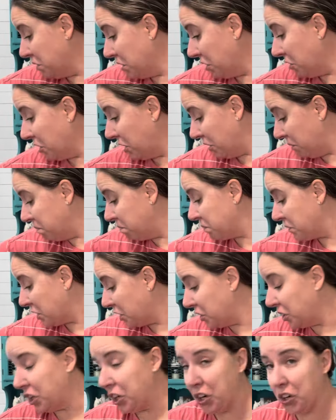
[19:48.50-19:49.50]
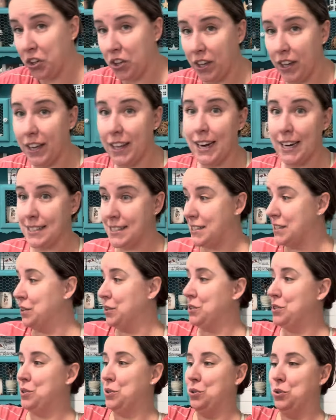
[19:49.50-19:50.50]
Lilly, clearly, and I
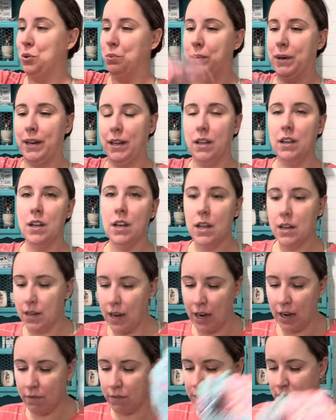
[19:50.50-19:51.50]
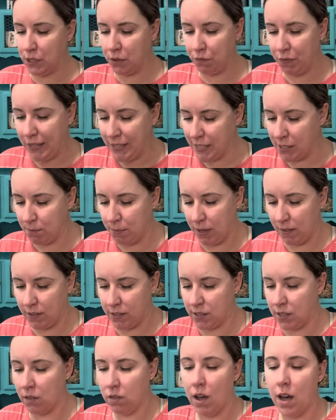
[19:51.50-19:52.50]
still do, but none of this fits me.
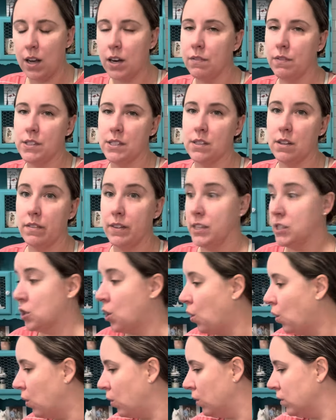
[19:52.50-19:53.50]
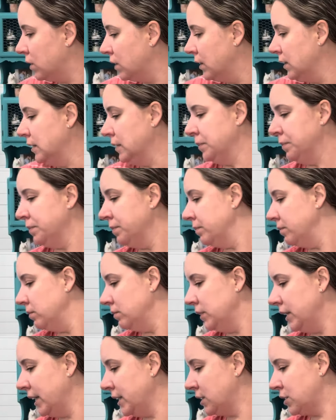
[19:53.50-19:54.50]
This a lot of this Lilly is old.
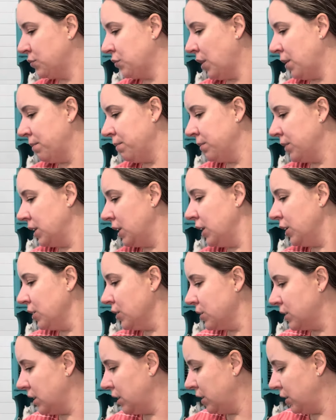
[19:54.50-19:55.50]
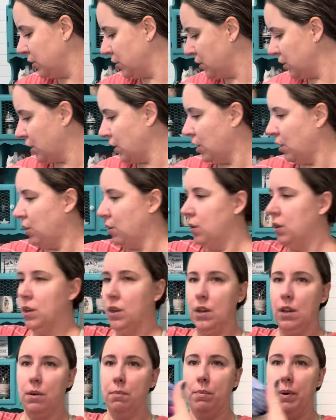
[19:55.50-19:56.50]
It's from years and years ago,
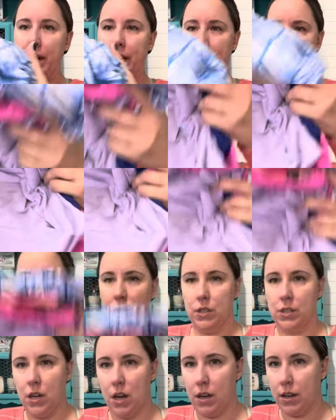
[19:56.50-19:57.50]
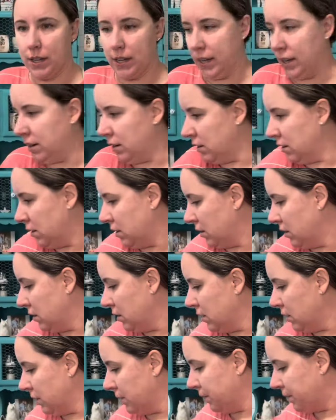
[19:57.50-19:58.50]
but we're talking,
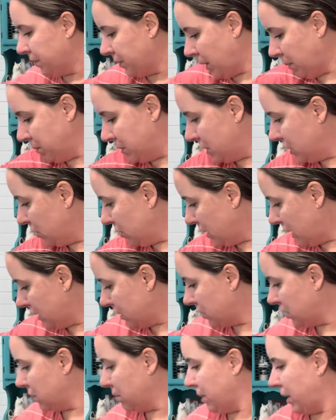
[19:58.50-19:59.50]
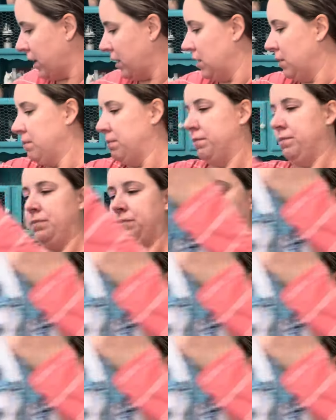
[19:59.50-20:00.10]
I'm still not to the bottom.